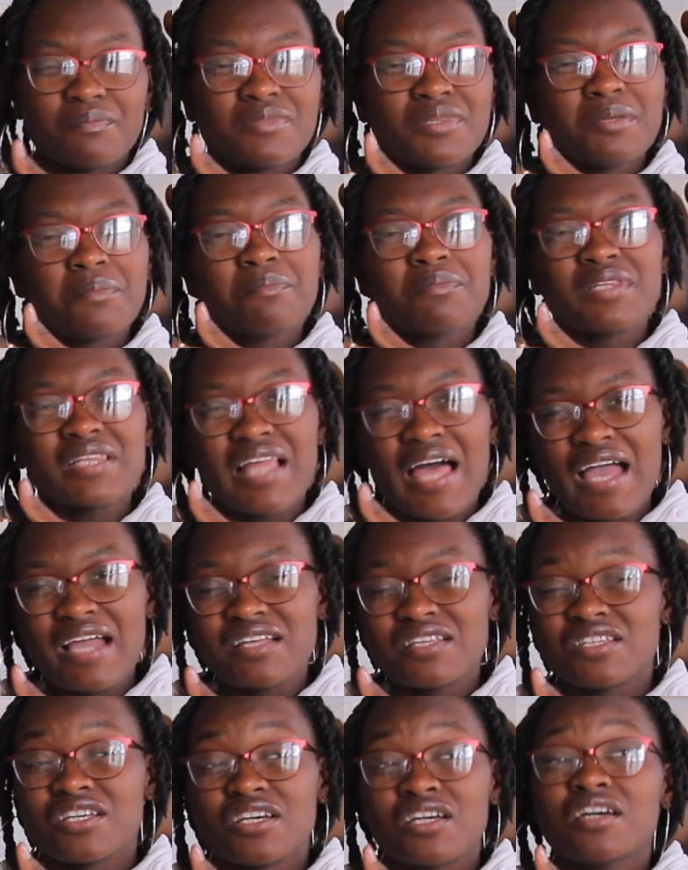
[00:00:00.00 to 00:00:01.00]

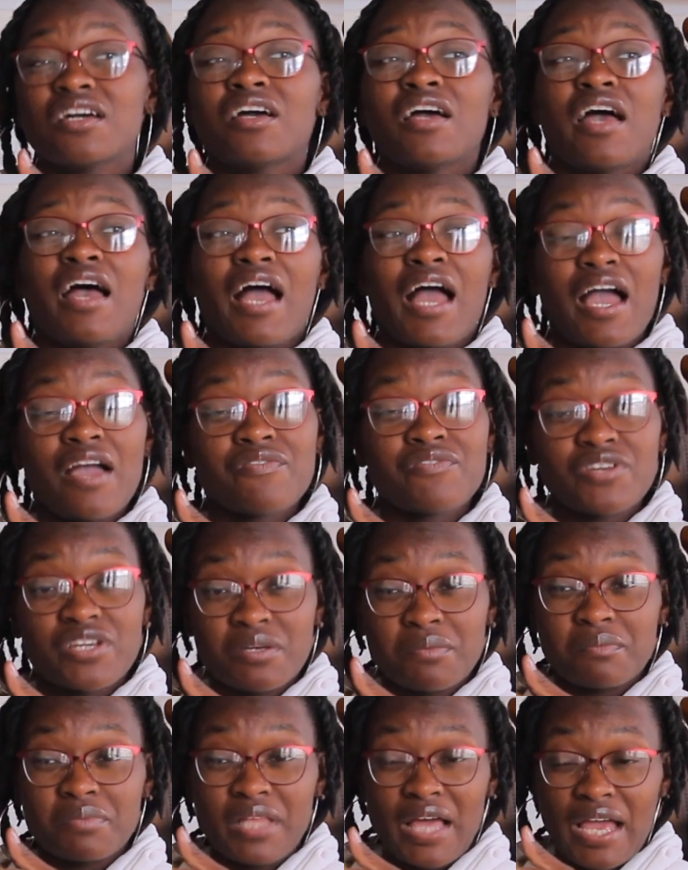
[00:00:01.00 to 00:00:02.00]
The
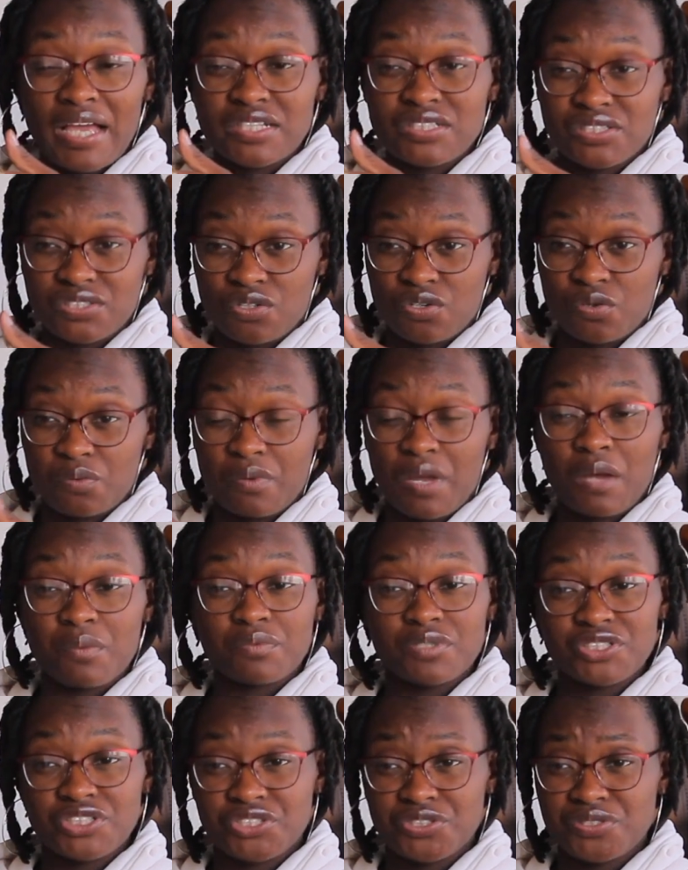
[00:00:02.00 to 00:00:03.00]
African black soap, I
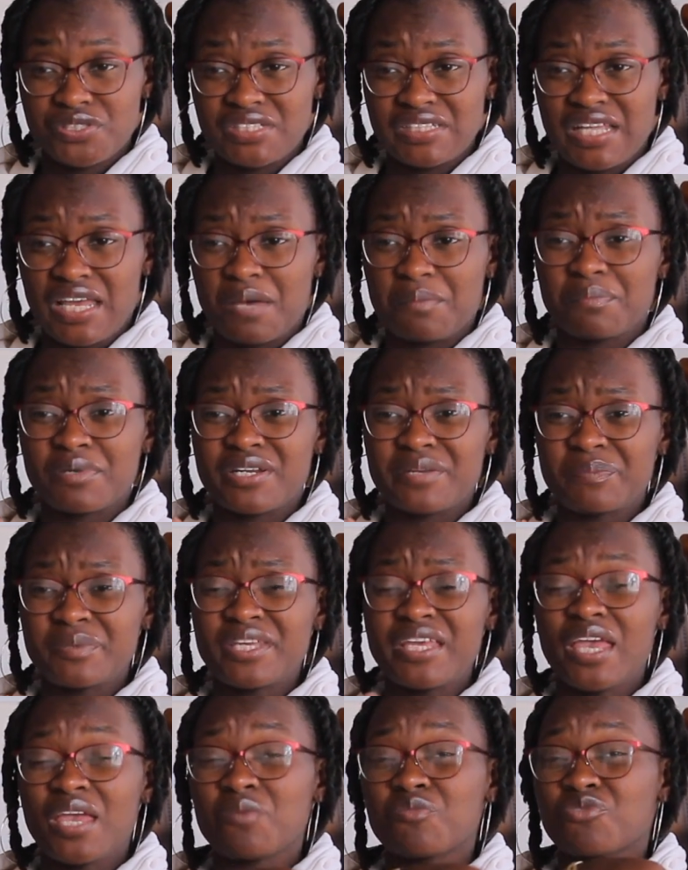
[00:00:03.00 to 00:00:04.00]
was using that, but it
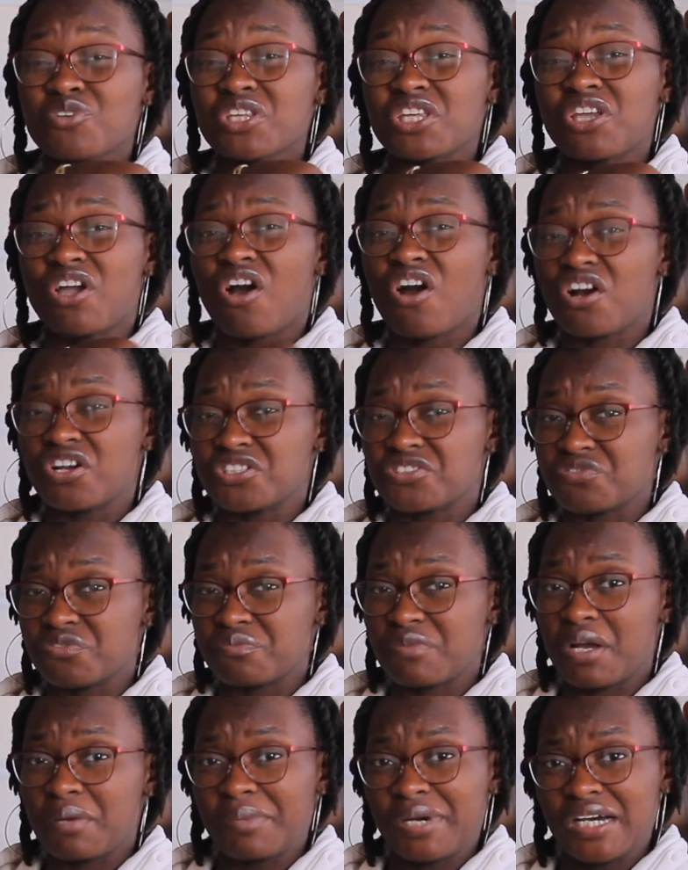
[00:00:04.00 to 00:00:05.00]
became really harsh for
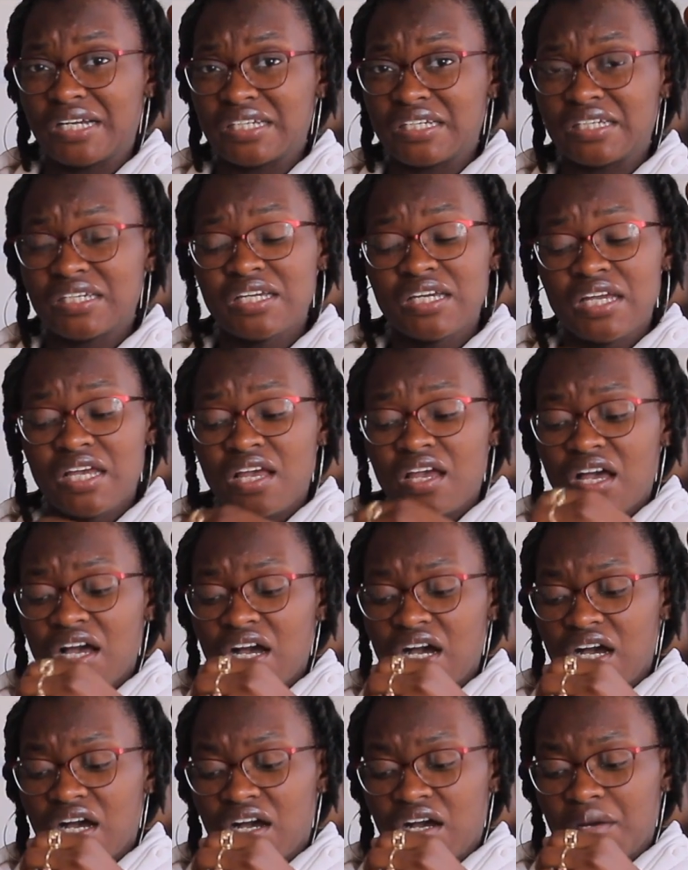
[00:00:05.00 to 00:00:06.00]
my body,
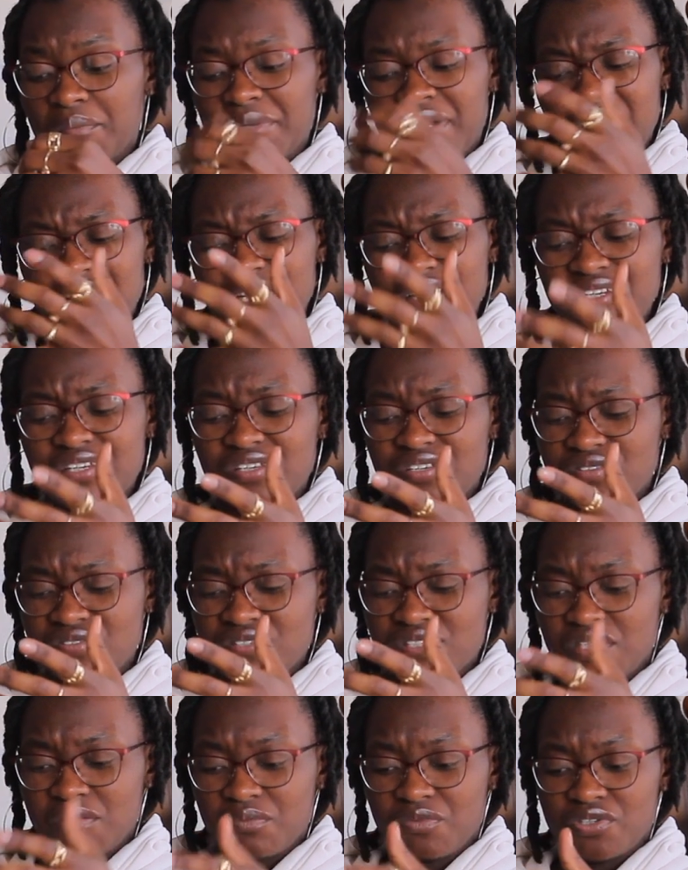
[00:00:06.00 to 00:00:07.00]
and I couldn't
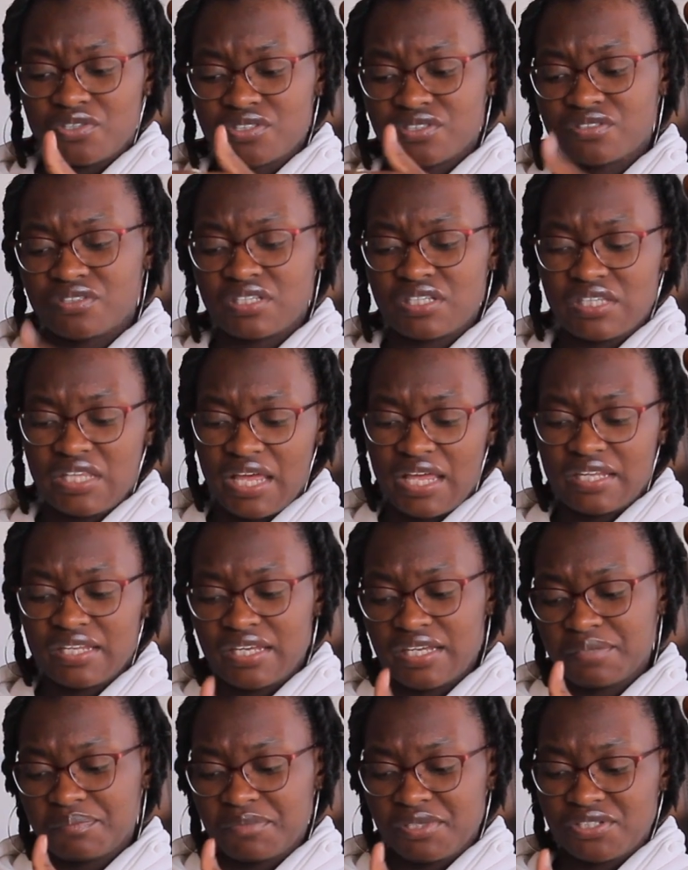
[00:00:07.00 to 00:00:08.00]
use it anymore. So then that
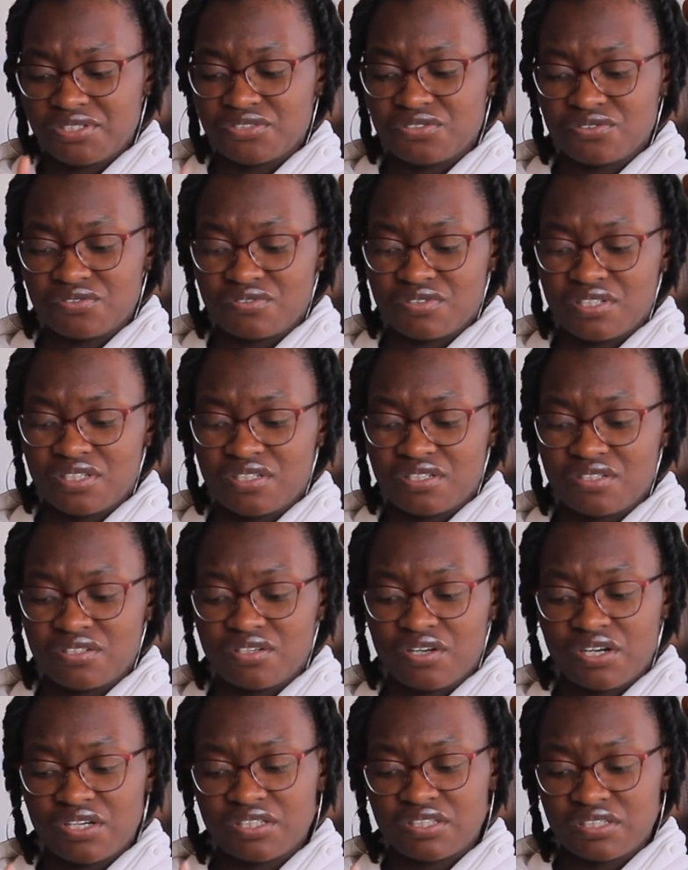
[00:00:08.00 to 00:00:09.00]
led me to the
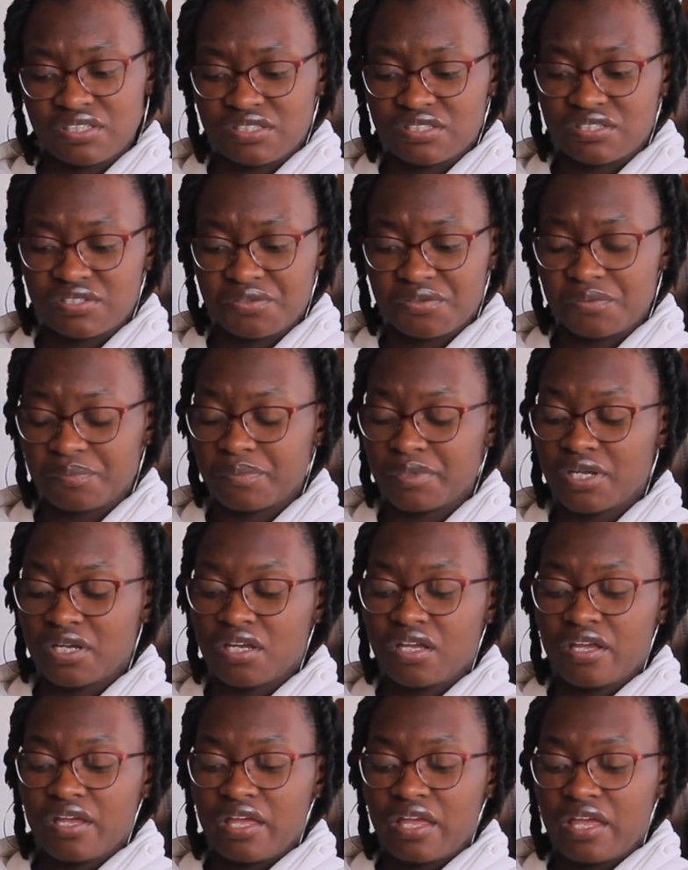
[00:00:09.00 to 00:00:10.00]
Yardley soap
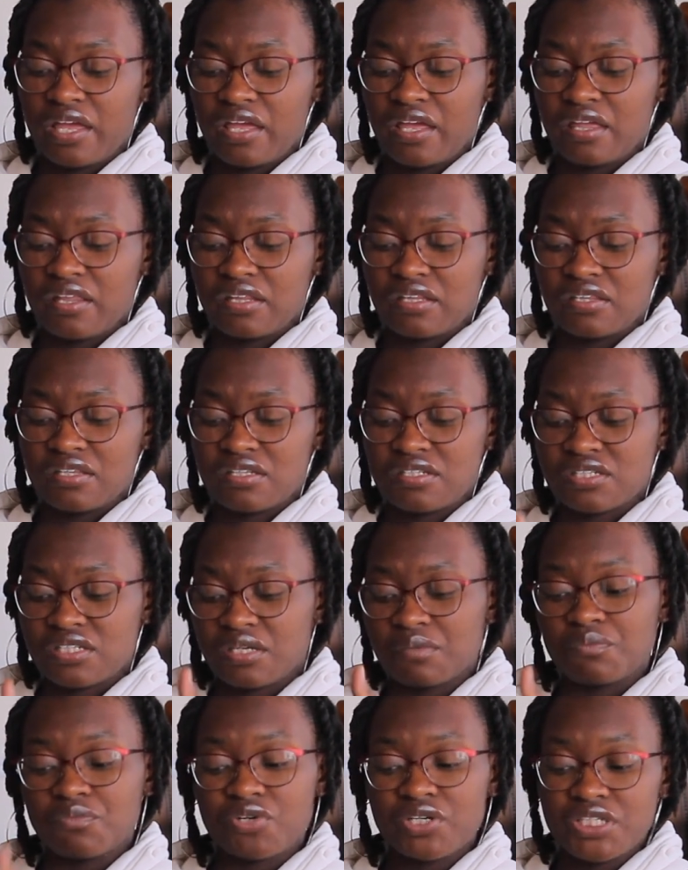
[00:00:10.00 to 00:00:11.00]
and the
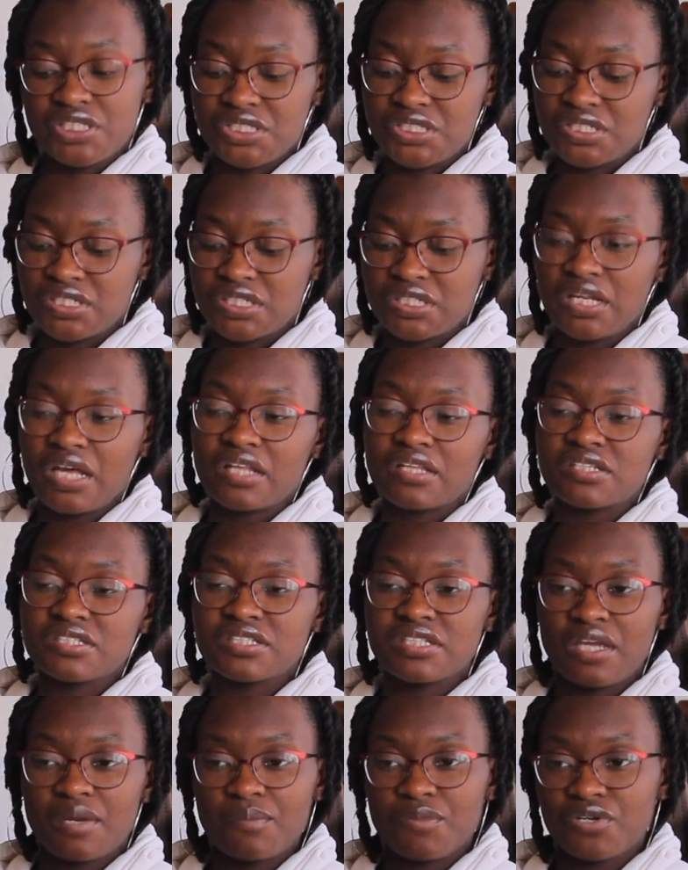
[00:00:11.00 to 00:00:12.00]
Shea Moisture. Now the
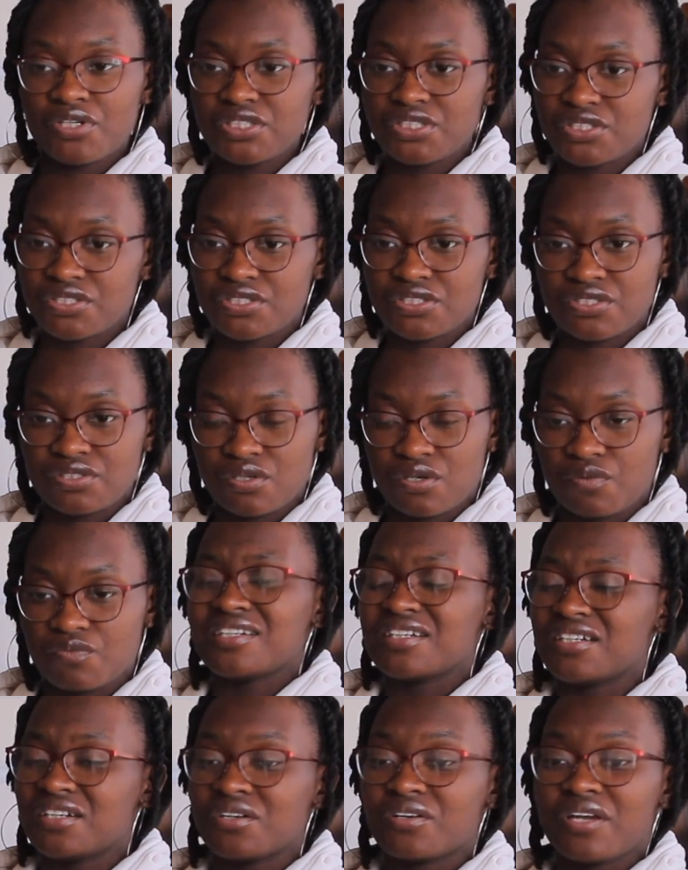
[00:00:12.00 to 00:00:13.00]
Shea Moisture
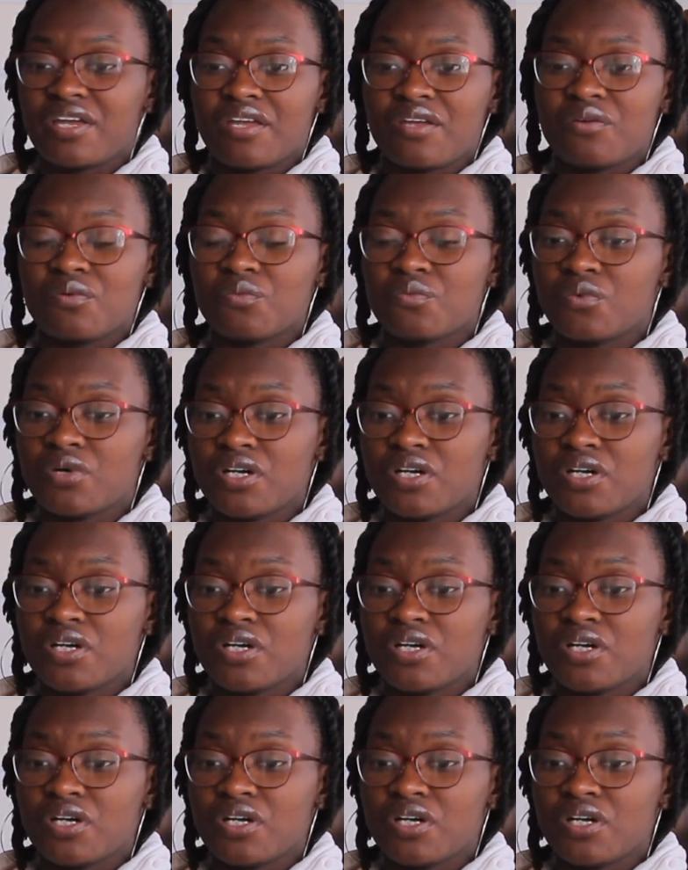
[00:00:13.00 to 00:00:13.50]
soap, okay,